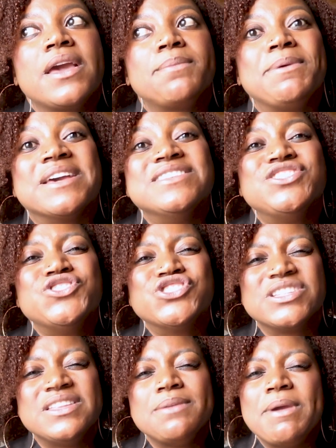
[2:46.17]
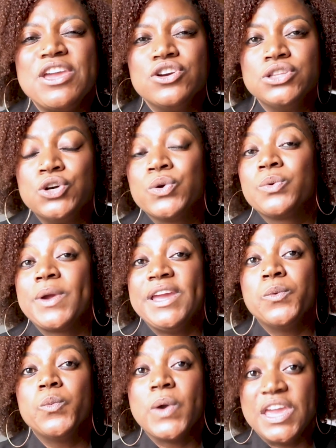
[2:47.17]
because usually they pay you a lower
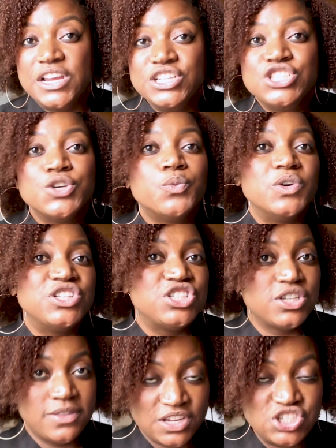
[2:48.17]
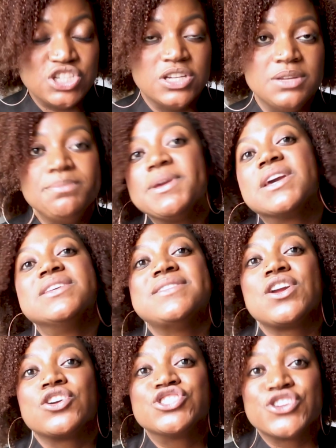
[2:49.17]
wage, which they should, because
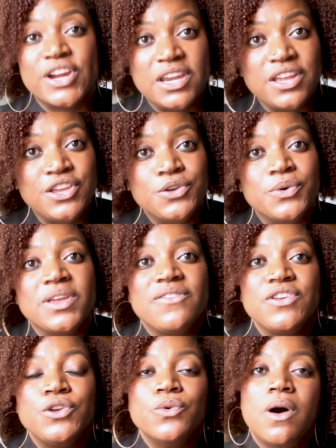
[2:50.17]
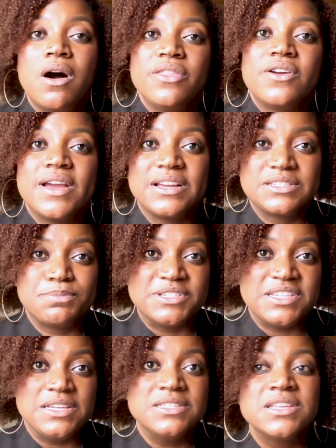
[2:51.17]
they are training you and giving you all their
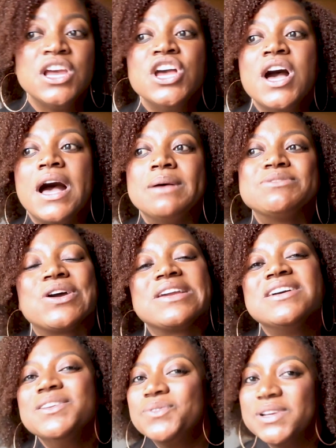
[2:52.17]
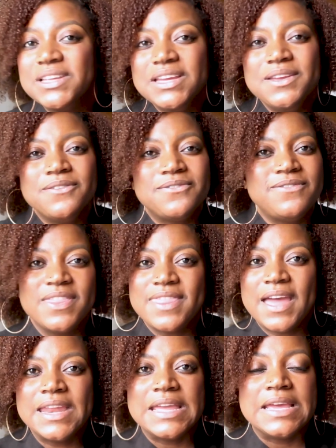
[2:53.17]
expertise. So I couldn't really fit
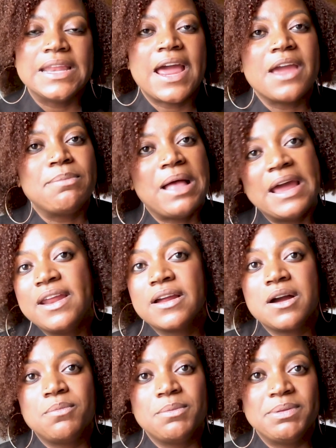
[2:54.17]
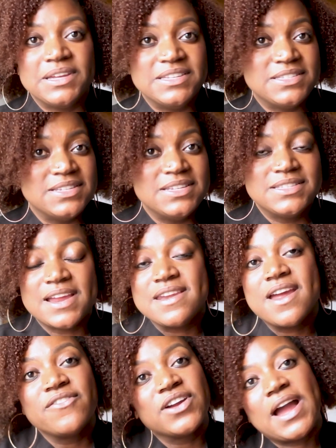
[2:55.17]
that in. I applied at a couple places. I
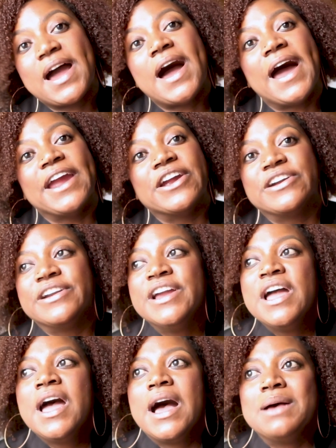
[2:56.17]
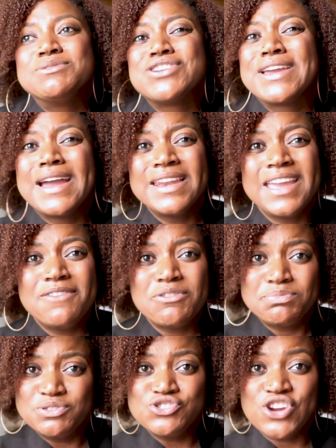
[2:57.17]
never got hired. So I kind of gave
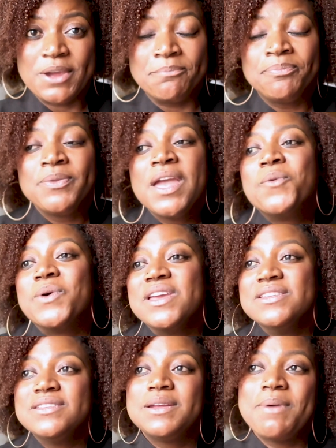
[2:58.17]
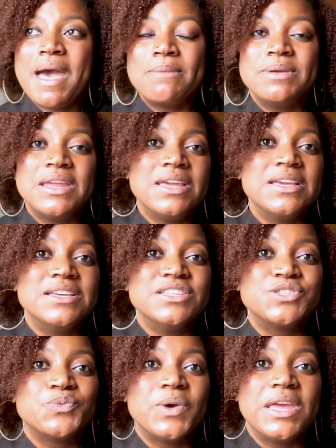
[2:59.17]
up the dream. What ended up happening
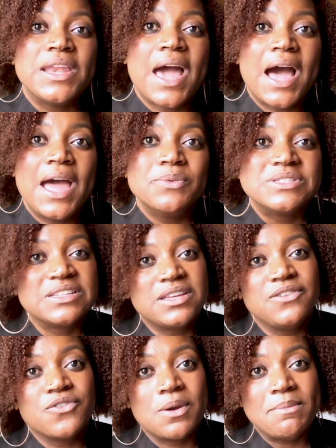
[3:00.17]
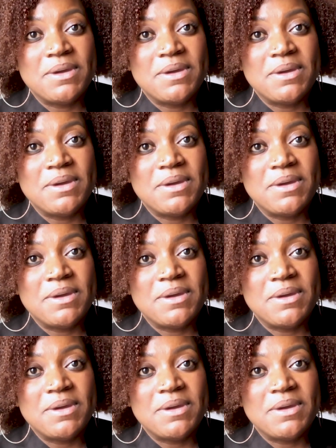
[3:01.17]
is, when I was looking for a